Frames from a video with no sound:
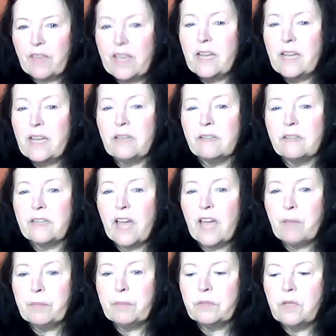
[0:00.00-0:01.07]
healing can
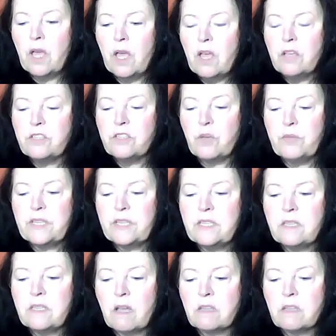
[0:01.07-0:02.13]
happen. So this
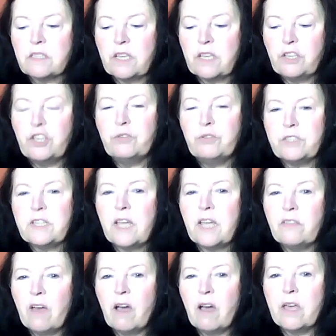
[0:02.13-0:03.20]
is asking you to take
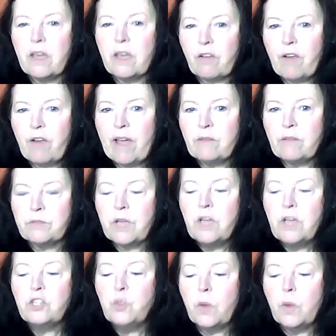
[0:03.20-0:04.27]
the higher ground,
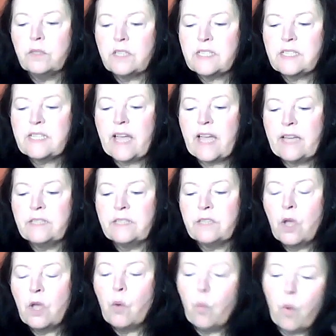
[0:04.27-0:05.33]
to understand
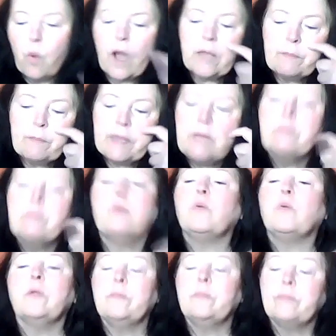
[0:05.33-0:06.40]
why
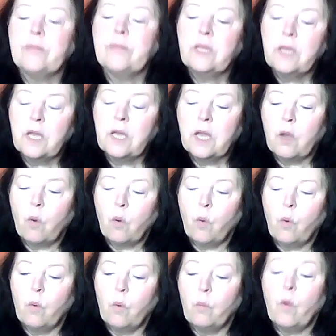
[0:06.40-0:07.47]
people
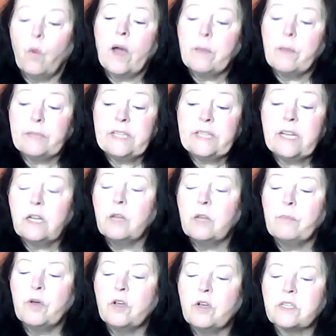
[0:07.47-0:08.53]
or why a particular
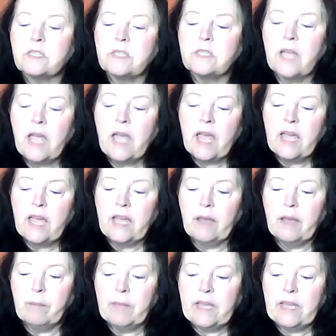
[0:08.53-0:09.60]
person
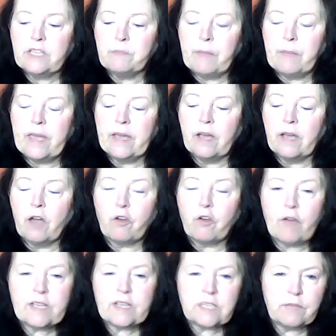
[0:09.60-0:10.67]
is being
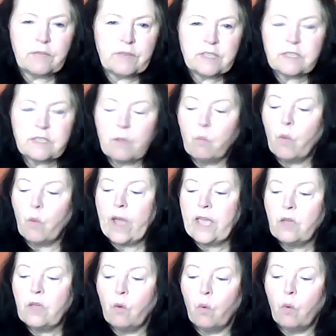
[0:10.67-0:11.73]
aggressive in some
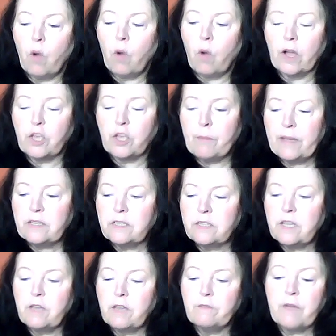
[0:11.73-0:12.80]
way or
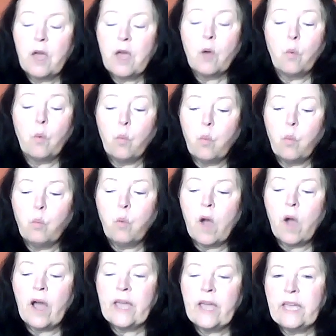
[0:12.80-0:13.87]
argumentative.
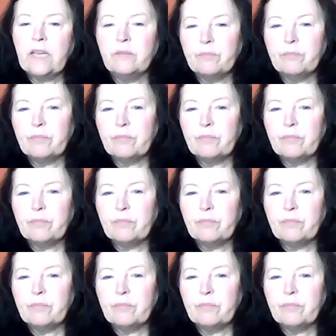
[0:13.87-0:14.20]
Why